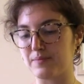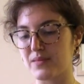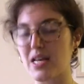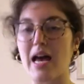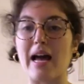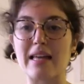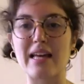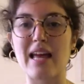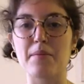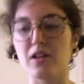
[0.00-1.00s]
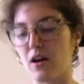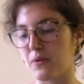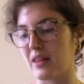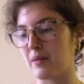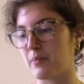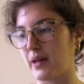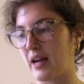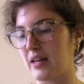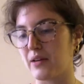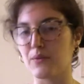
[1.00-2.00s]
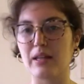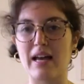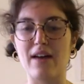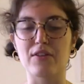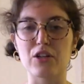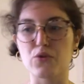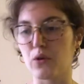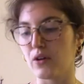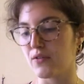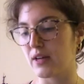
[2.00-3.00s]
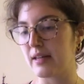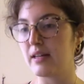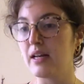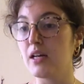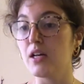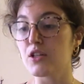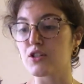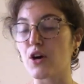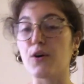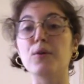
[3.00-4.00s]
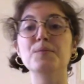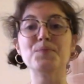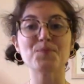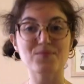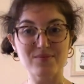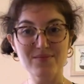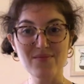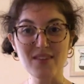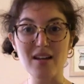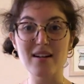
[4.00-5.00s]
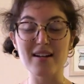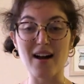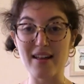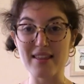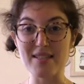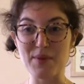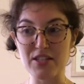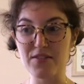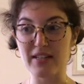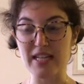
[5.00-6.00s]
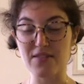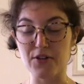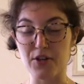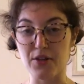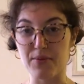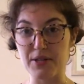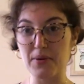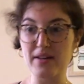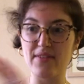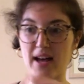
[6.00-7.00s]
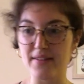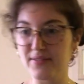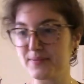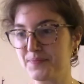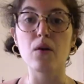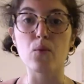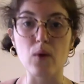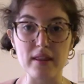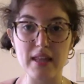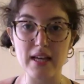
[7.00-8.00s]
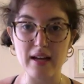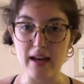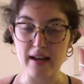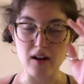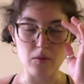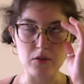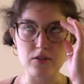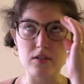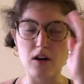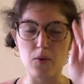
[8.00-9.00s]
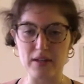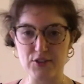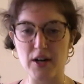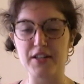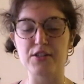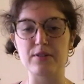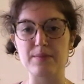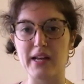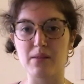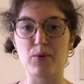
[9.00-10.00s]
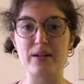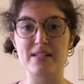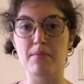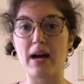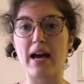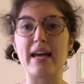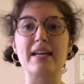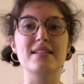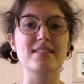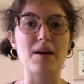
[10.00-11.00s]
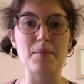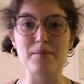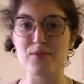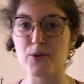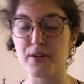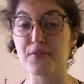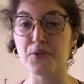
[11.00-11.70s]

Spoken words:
tag that came along with it, but I didn't really have control over it. So got this bunch of leeks for $3.25. One thing I almost always try to do is make it a point to buy some sort of